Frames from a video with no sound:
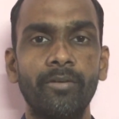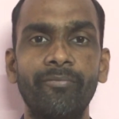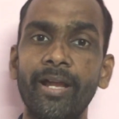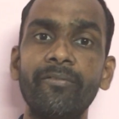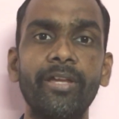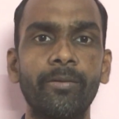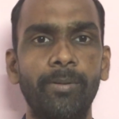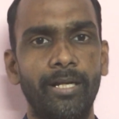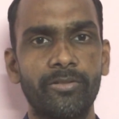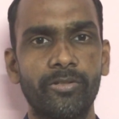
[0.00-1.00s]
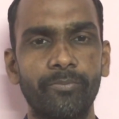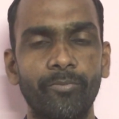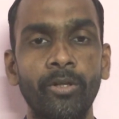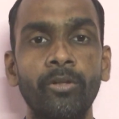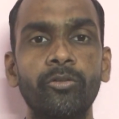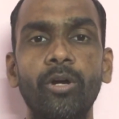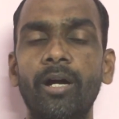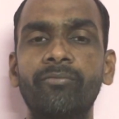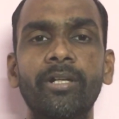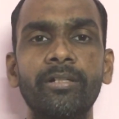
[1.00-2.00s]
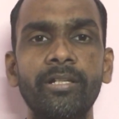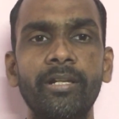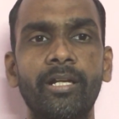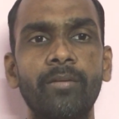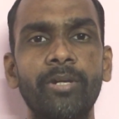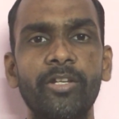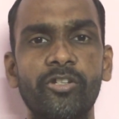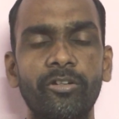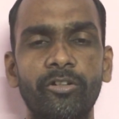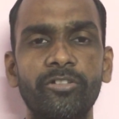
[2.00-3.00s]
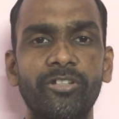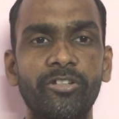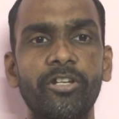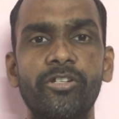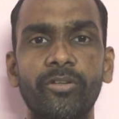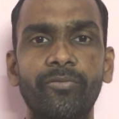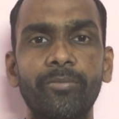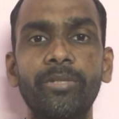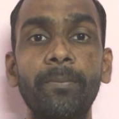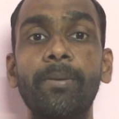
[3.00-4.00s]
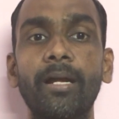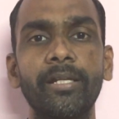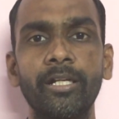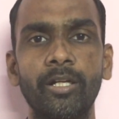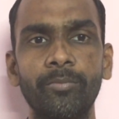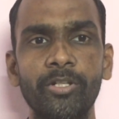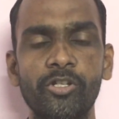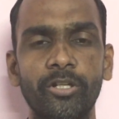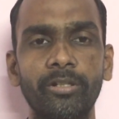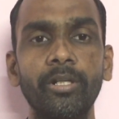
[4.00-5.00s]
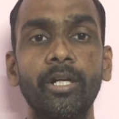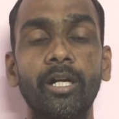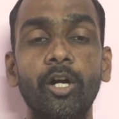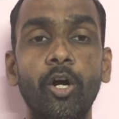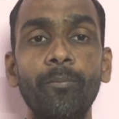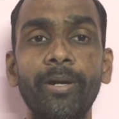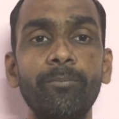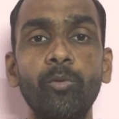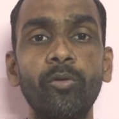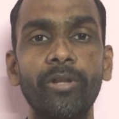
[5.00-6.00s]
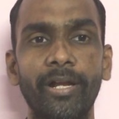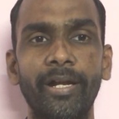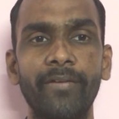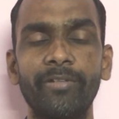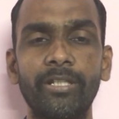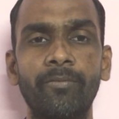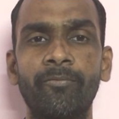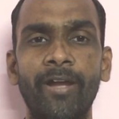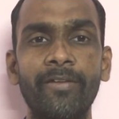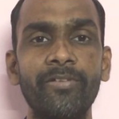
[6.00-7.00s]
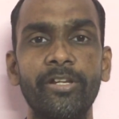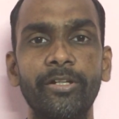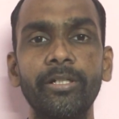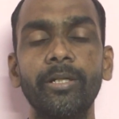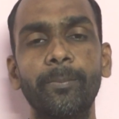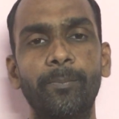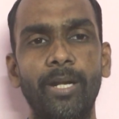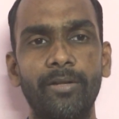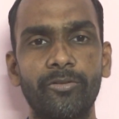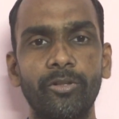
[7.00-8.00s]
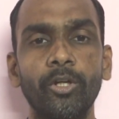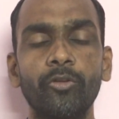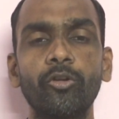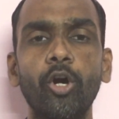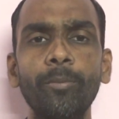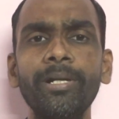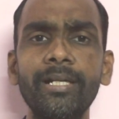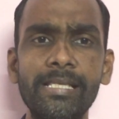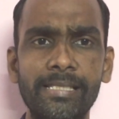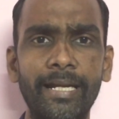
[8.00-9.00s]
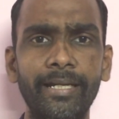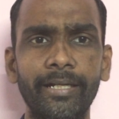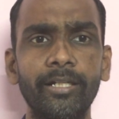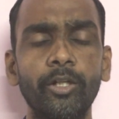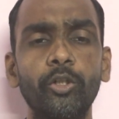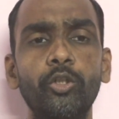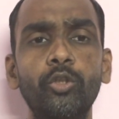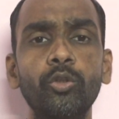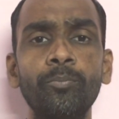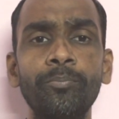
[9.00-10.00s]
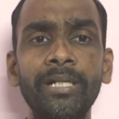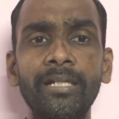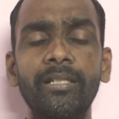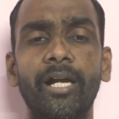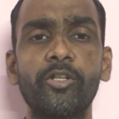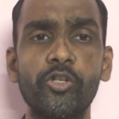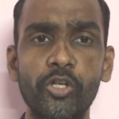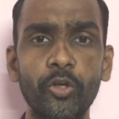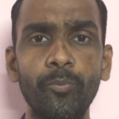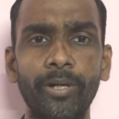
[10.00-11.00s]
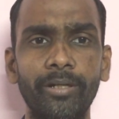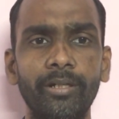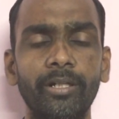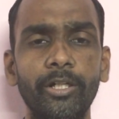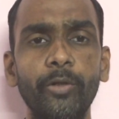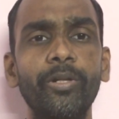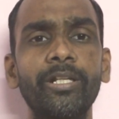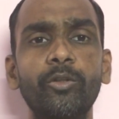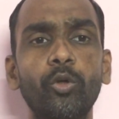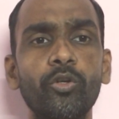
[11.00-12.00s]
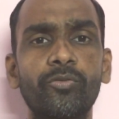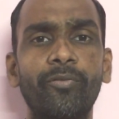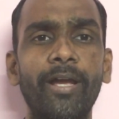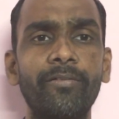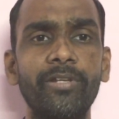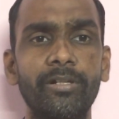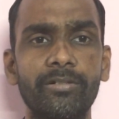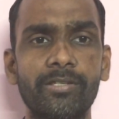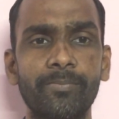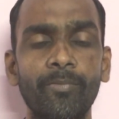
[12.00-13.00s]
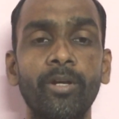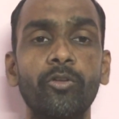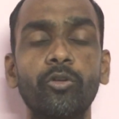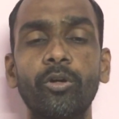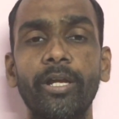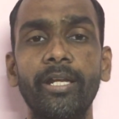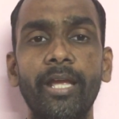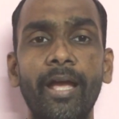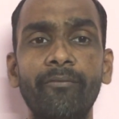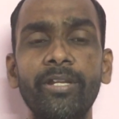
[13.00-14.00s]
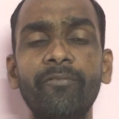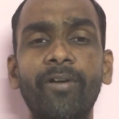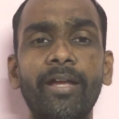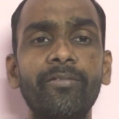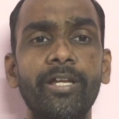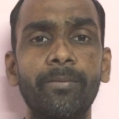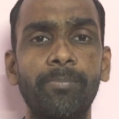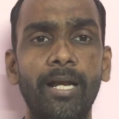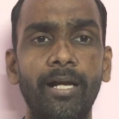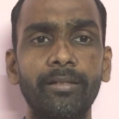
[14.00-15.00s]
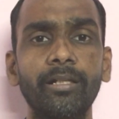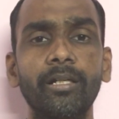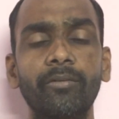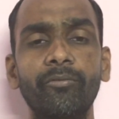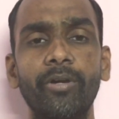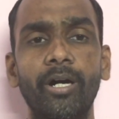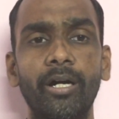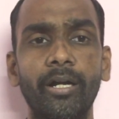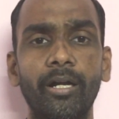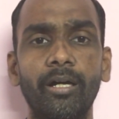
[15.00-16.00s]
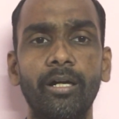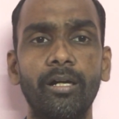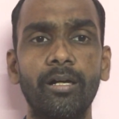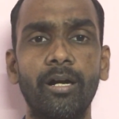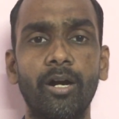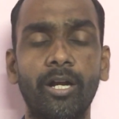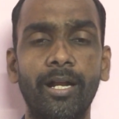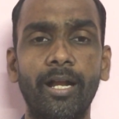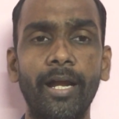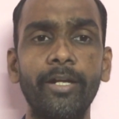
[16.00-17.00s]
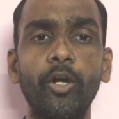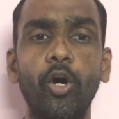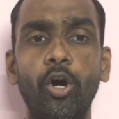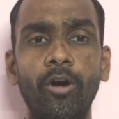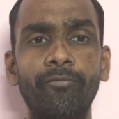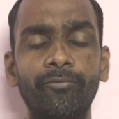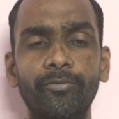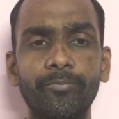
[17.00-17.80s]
5-year plans. So after the recommendation or the suggestion from the planning commission, government moved ahead with the 5-year plans. So government decided to meet the achievement during those 5 years. So in every 5-year plan, a kind of